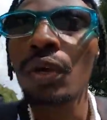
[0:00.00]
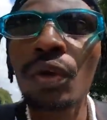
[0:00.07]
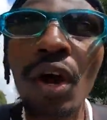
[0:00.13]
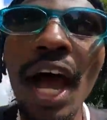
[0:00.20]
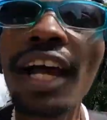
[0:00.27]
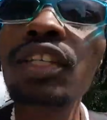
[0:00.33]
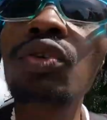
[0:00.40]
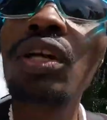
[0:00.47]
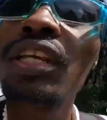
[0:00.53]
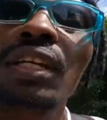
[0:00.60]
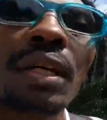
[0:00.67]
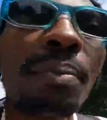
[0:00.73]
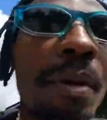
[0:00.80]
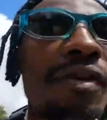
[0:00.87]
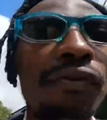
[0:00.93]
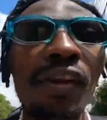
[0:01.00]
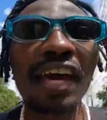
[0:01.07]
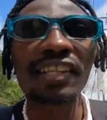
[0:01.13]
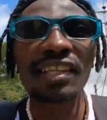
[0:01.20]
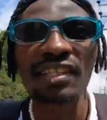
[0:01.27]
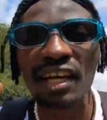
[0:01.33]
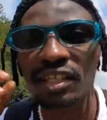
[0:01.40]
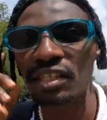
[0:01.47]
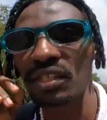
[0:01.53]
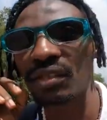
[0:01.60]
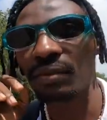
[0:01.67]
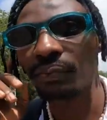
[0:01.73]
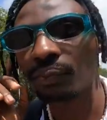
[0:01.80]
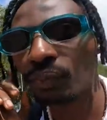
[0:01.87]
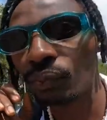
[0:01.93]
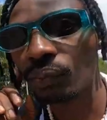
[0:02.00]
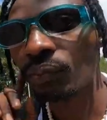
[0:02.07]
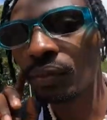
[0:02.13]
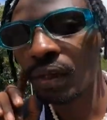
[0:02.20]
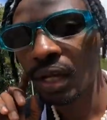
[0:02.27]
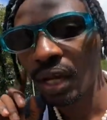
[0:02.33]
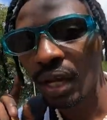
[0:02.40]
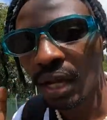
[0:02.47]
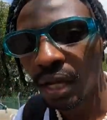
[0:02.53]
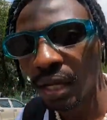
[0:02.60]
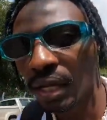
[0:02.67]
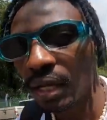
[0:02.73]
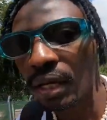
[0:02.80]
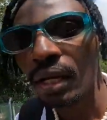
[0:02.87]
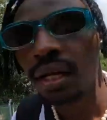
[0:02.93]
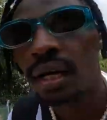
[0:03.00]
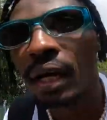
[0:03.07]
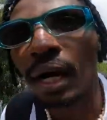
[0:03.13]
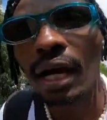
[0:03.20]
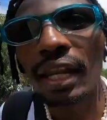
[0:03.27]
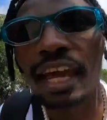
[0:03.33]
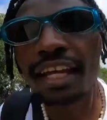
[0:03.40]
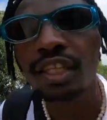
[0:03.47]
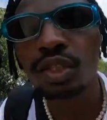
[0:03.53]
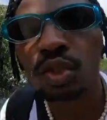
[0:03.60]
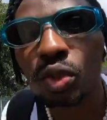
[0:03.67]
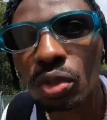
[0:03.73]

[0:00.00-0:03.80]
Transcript: You know, actually, my flight is at like